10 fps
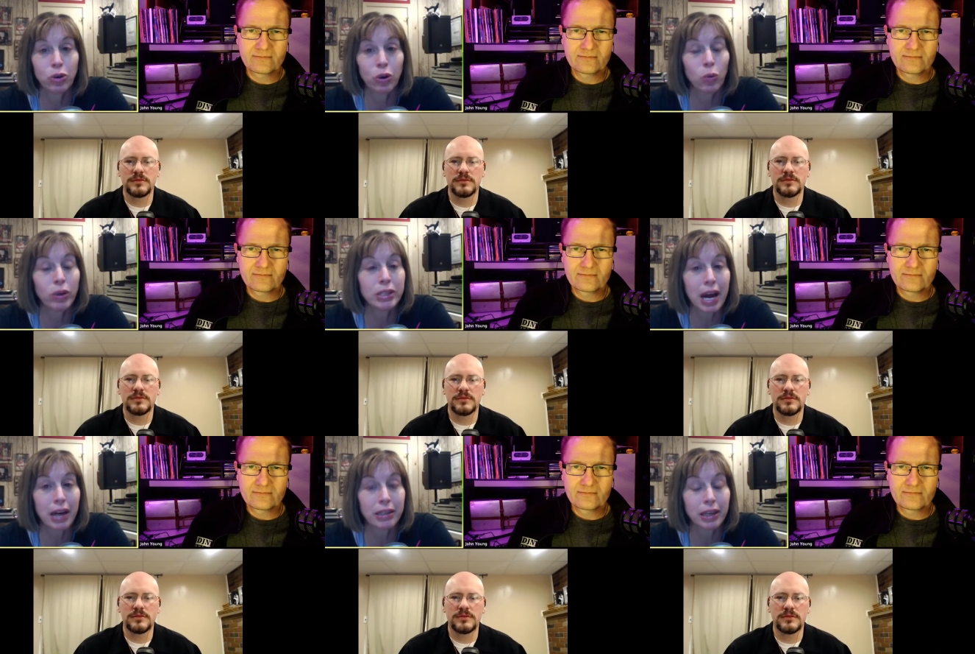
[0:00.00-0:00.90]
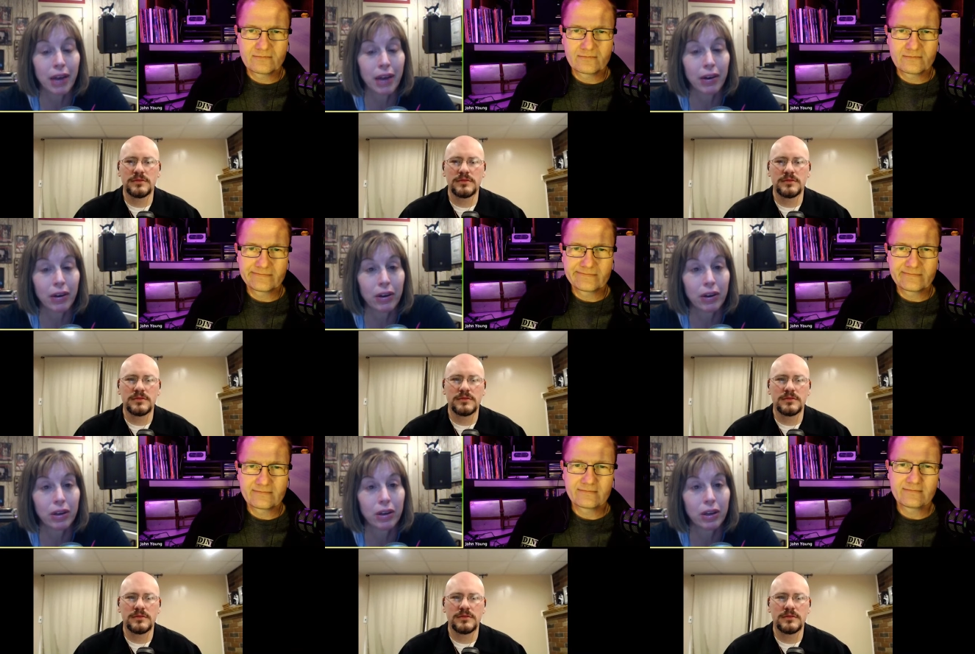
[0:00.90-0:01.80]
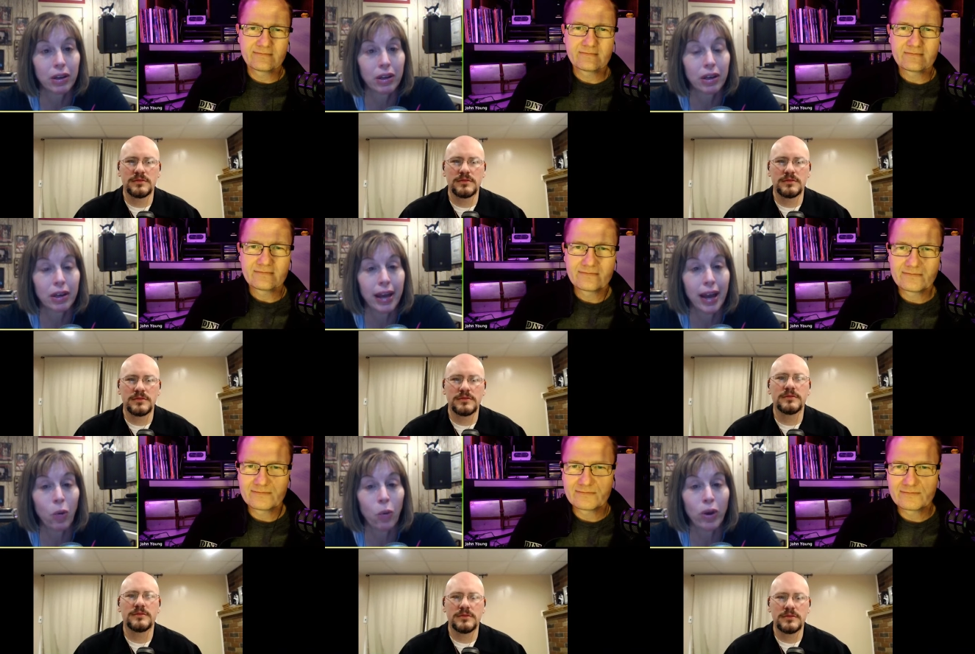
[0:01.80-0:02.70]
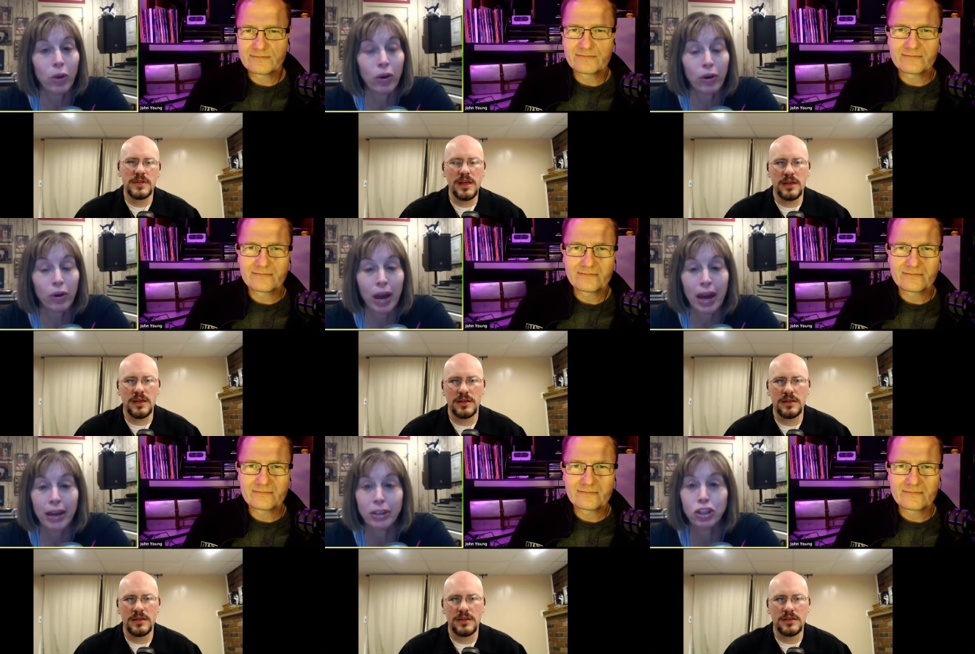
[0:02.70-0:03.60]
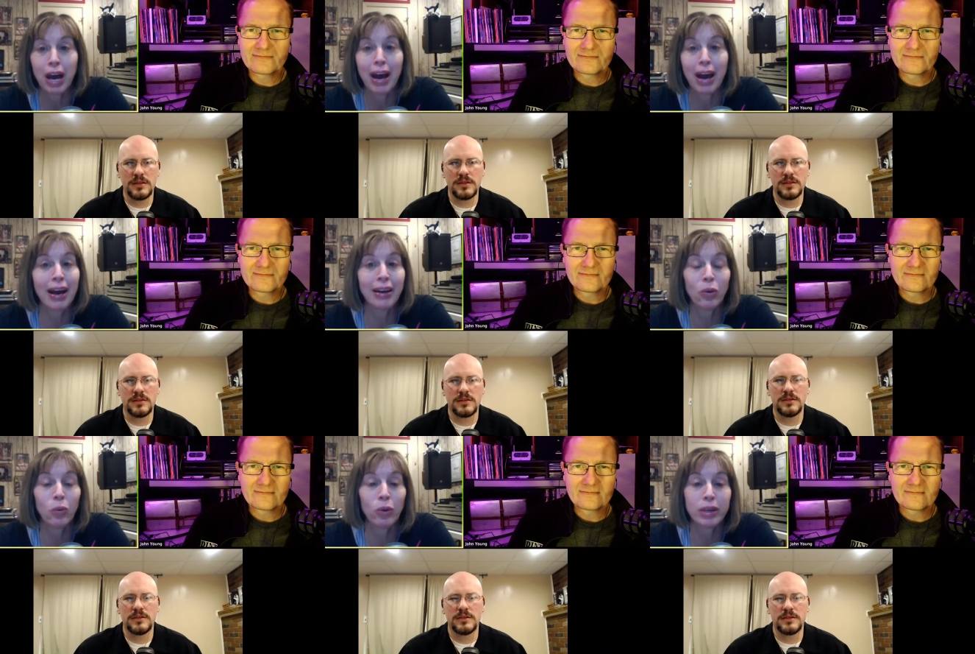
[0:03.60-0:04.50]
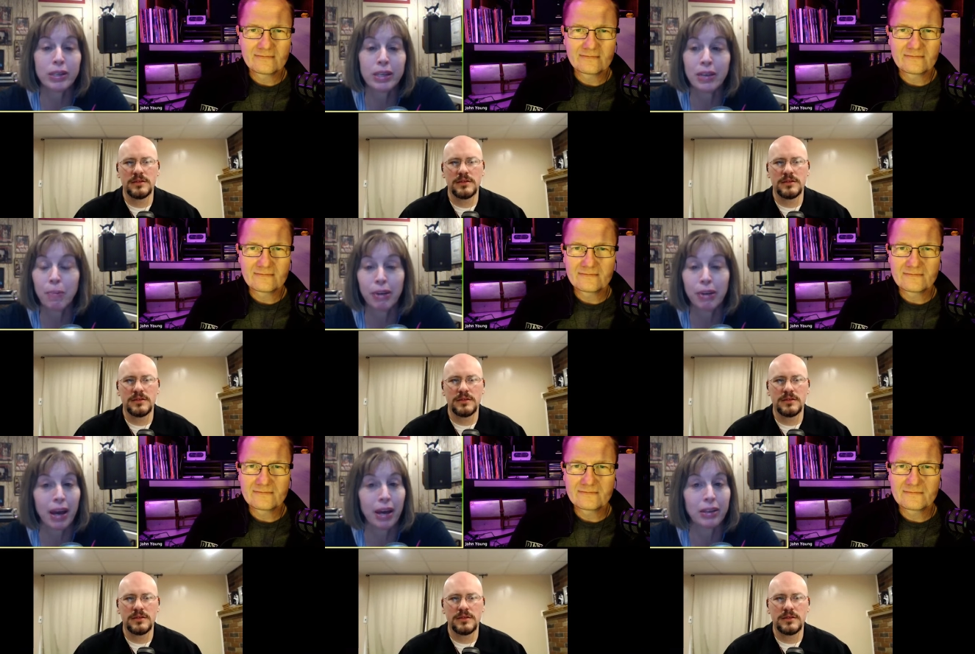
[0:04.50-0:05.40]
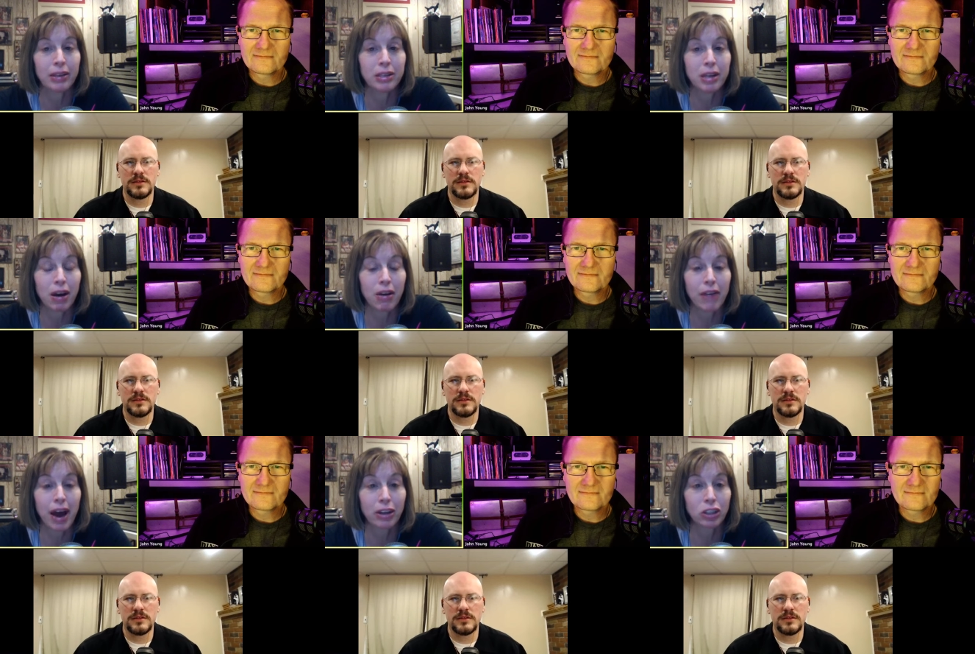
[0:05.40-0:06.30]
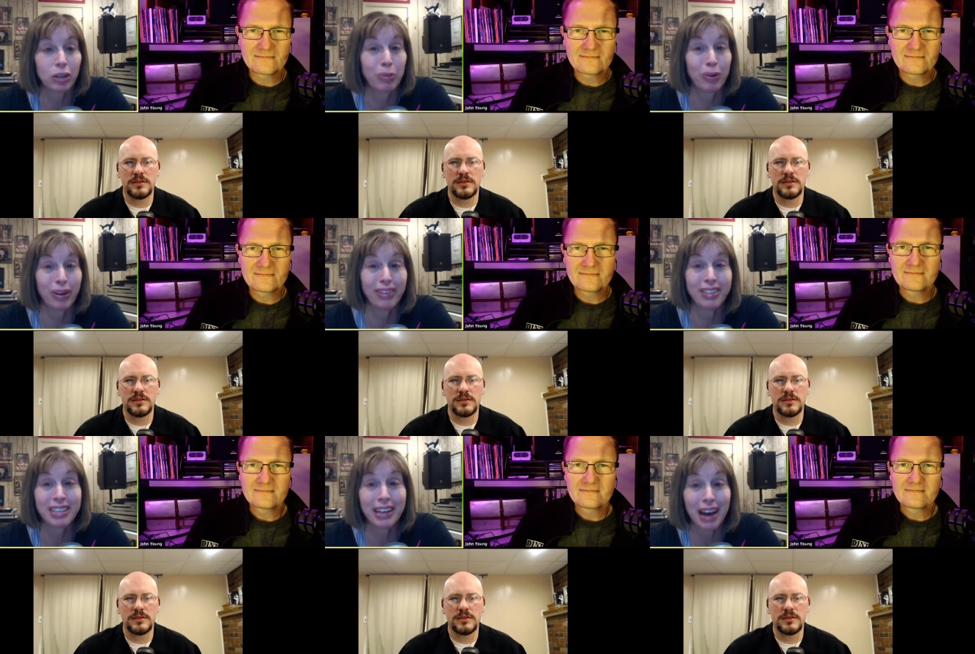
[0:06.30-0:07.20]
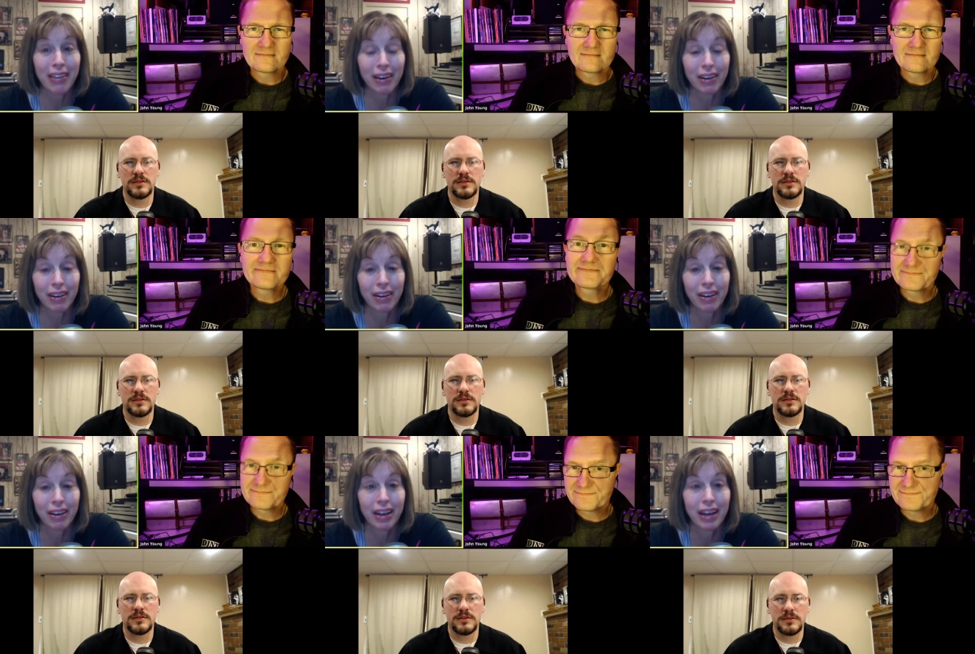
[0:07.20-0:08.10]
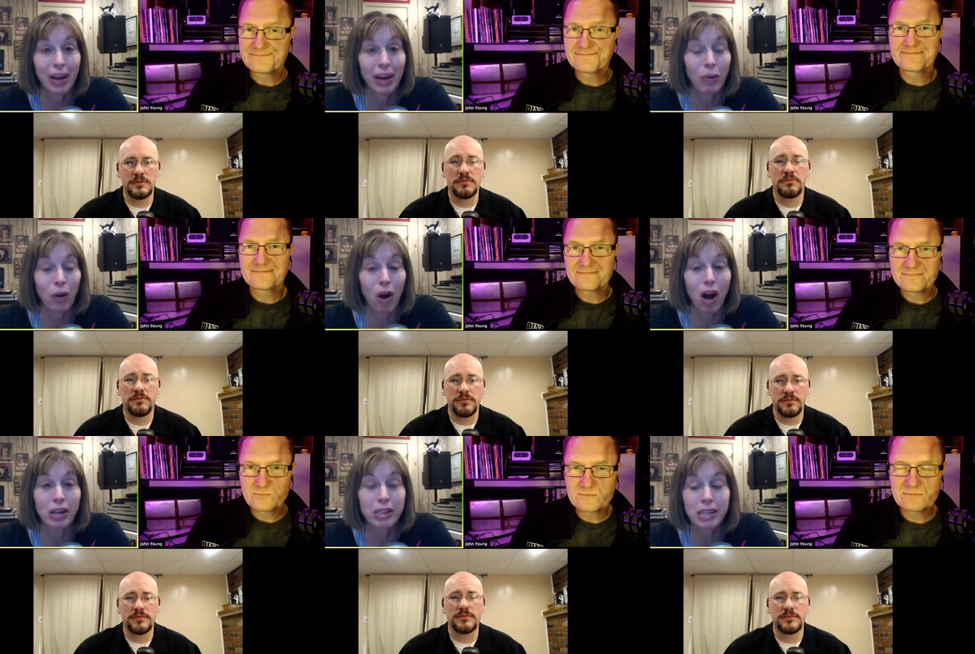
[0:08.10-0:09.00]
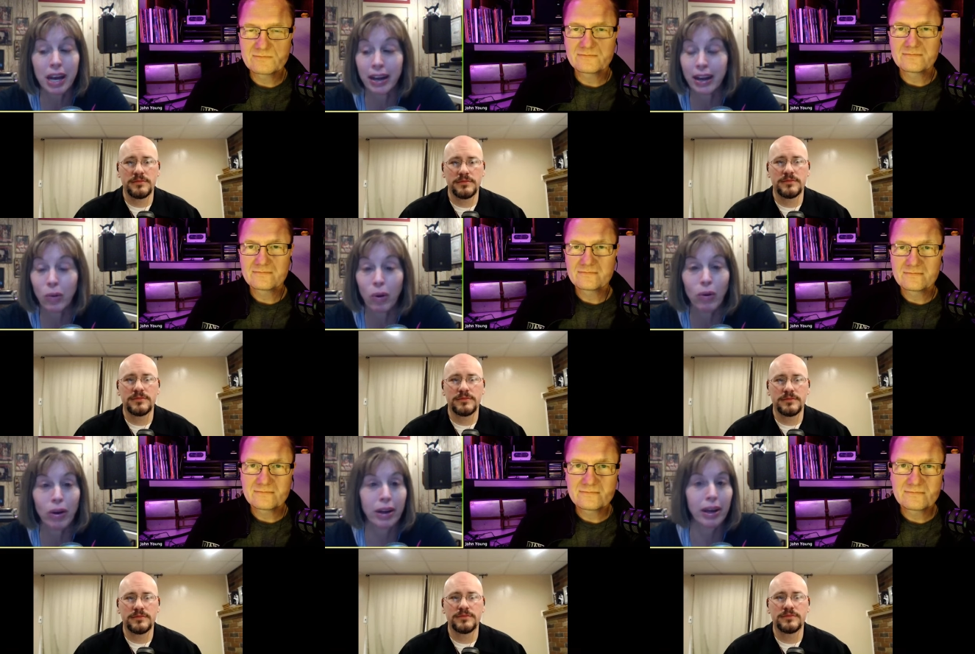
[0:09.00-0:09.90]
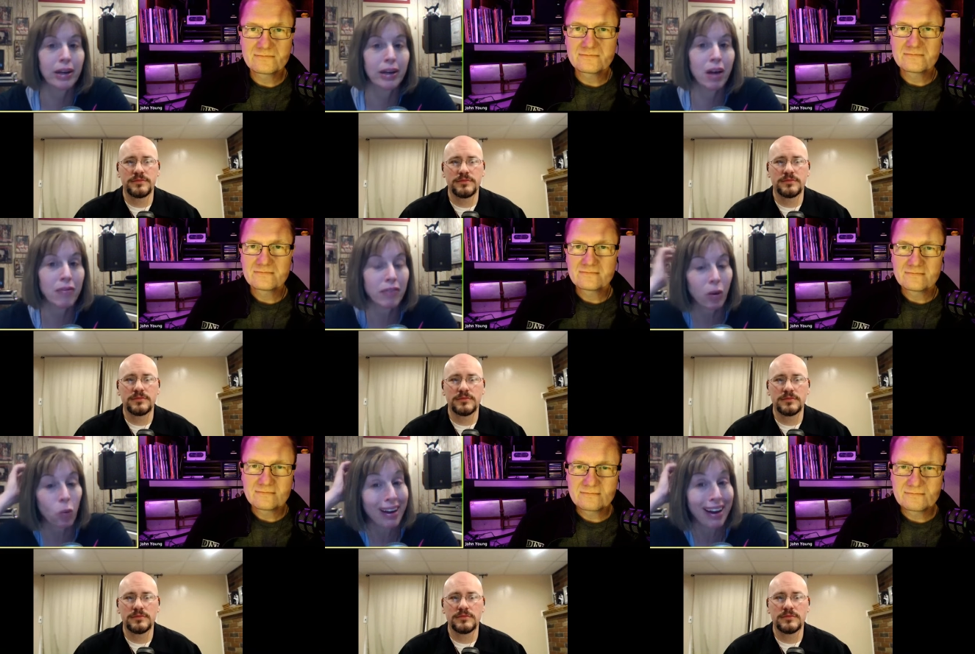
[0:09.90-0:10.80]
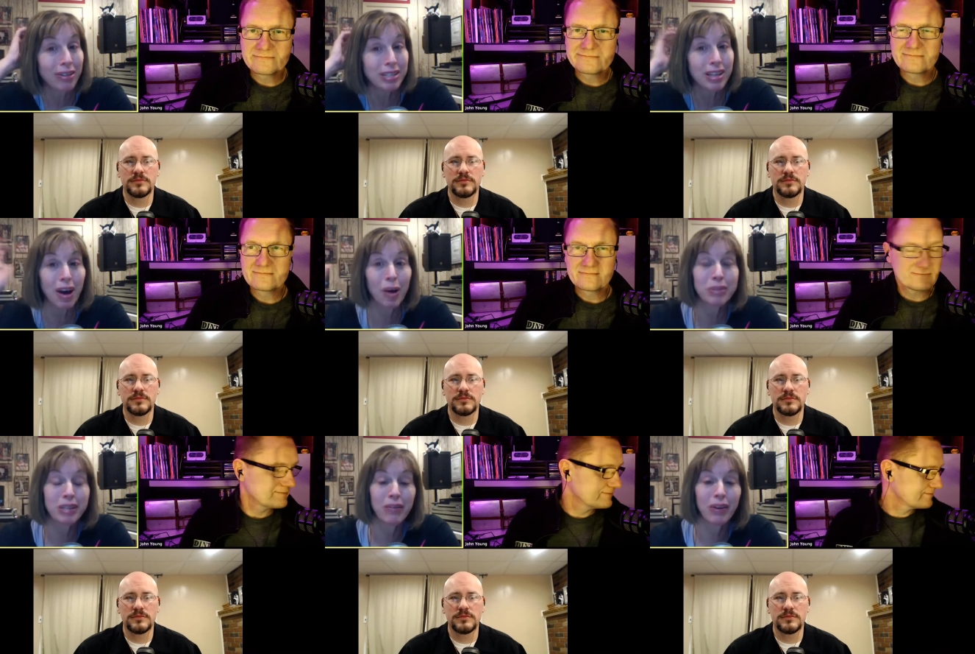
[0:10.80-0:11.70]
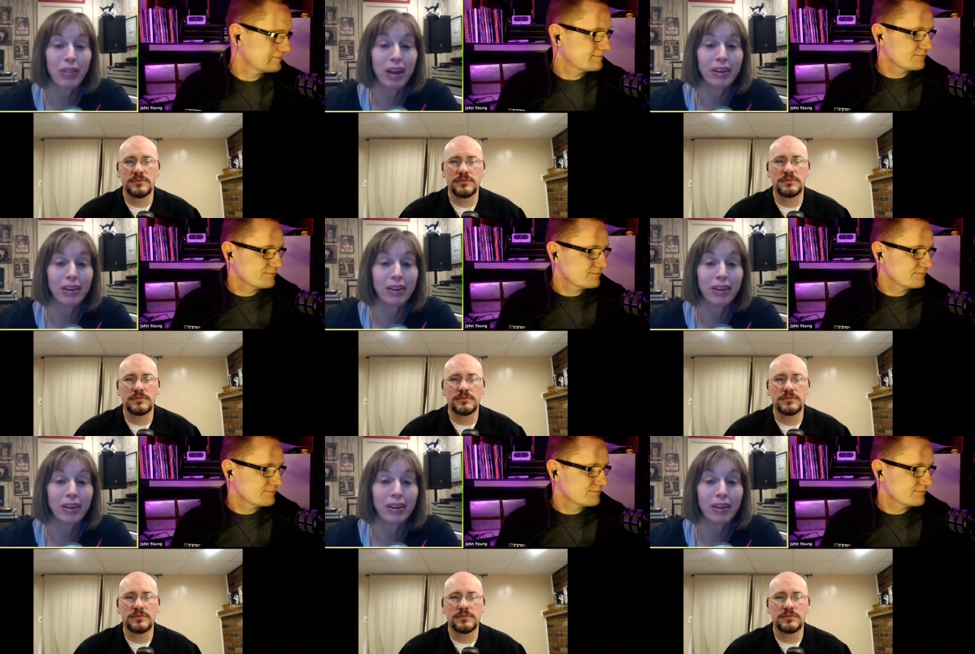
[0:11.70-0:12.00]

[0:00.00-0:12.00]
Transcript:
Speaker 1: to Woodstock together. And we were, and John was in the plans of actually putting this together. And we were all excited. We were going to get enough like White House subs and everything to